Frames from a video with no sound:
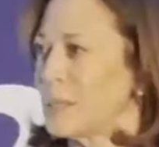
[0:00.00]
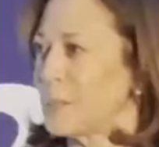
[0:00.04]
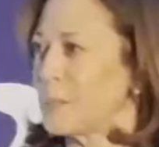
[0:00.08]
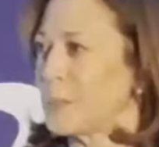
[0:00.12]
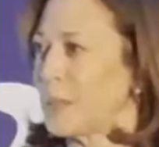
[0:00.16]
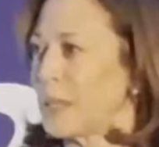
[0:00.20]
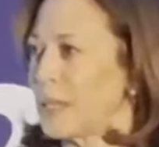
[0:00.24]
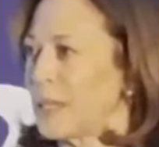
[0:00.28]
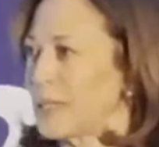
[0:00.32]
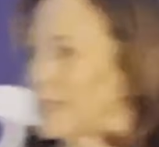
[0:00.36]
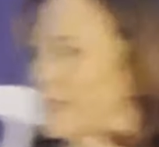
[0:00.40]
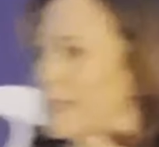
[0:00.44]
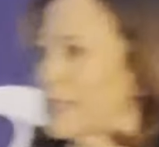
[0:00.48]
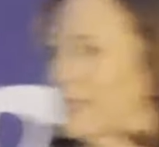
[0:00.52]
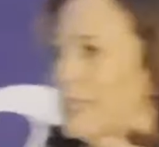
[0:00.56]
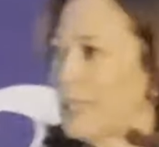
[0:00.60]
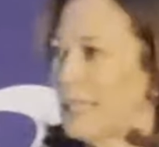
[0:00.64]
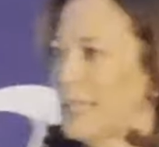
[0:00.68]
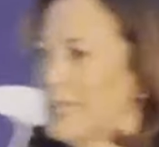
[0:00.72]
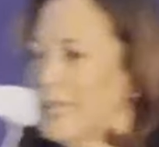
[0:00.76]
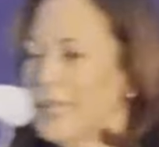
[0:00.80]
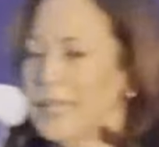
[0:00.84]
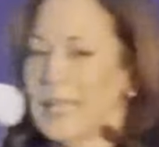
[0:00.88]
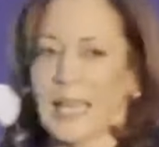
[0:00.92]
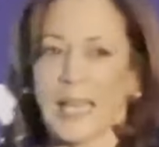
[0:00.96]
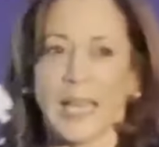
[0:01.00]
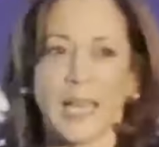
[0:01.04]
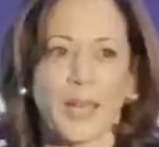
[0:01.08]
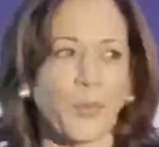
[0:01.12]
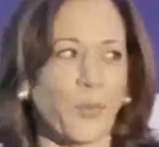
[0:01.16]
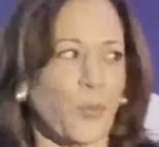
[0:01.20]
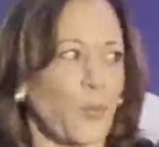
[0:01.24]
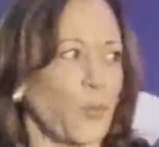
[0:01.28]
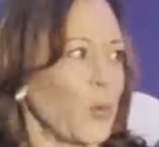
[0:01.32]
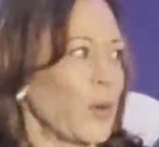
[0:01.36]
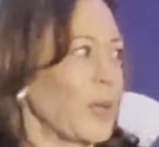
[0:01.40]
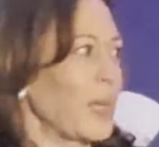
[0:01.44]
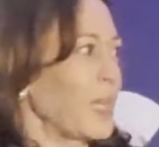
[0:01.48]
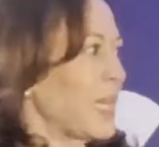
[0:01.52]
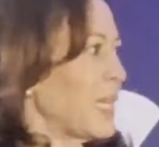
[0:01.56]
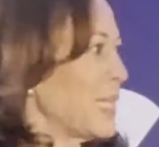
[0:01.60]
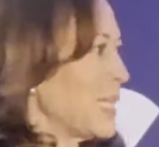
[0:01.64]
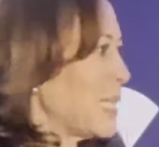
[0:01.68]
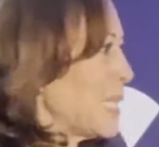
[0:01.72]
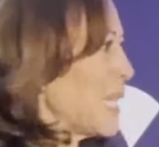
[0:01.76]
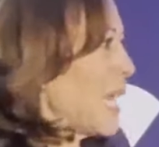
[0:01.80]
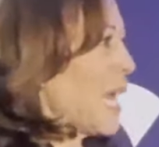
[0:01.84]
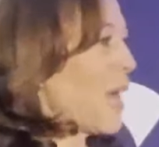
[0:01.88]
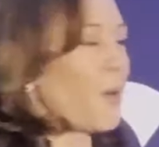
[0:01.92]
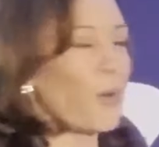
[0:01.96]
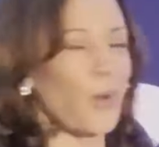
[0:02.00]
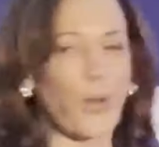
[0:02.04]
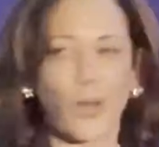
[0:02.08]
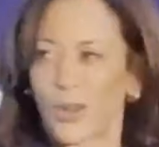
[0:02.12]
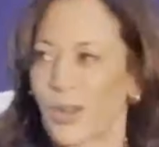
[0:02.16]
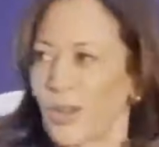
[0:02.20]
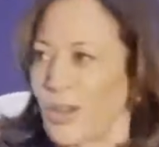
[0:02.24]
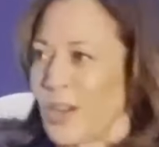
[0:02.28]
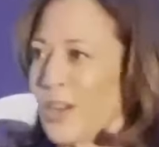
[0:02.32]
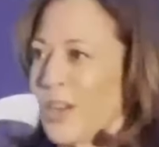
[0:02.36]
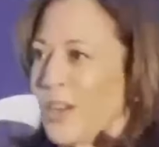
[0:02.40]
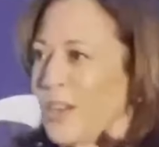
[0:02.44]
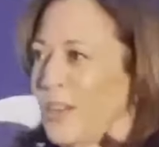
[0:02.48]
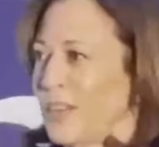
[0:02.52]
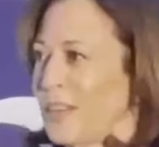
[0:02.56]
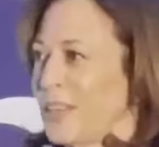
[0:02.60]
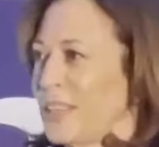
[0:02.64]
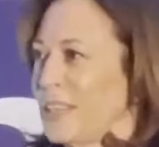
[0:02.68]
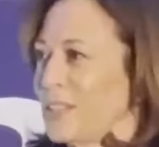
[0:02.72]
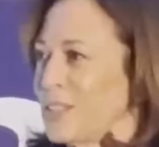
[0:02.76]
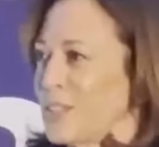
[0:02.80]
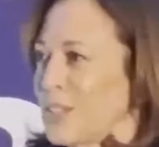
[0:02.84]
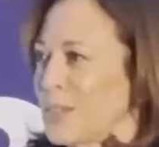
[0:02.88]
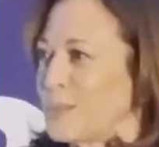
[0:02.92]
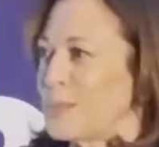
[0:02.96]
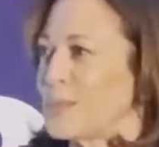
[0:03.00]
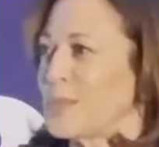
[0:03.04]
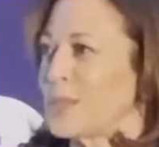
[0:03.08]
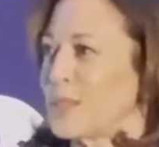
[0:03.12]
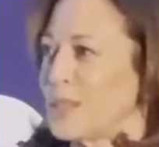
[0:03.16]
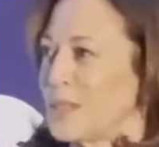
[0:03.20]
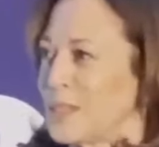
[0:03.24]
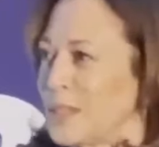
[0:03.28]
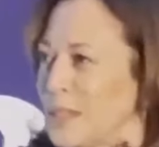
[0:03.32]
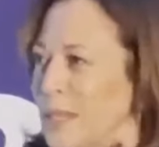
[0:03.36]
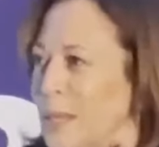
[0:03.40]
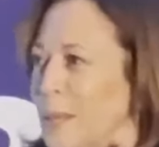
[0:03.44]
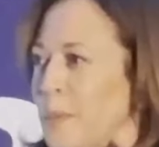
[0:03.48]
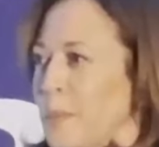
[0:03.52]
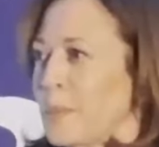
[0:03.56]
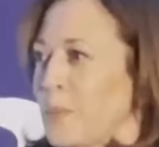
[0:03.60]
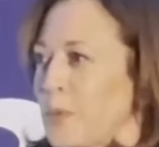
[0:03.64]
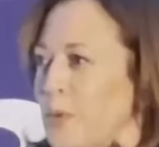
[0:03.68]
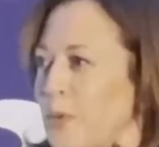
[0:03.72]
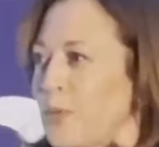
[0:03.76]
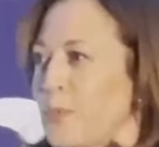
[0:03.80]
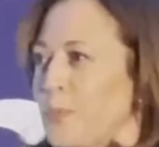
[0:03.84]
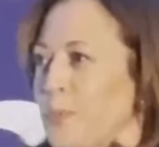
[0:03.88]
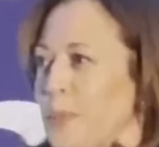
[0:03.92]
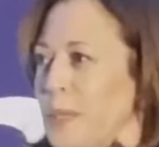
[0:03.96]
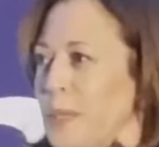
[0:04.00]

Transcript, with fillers: Deepak, and what has now occurred in terms of the number of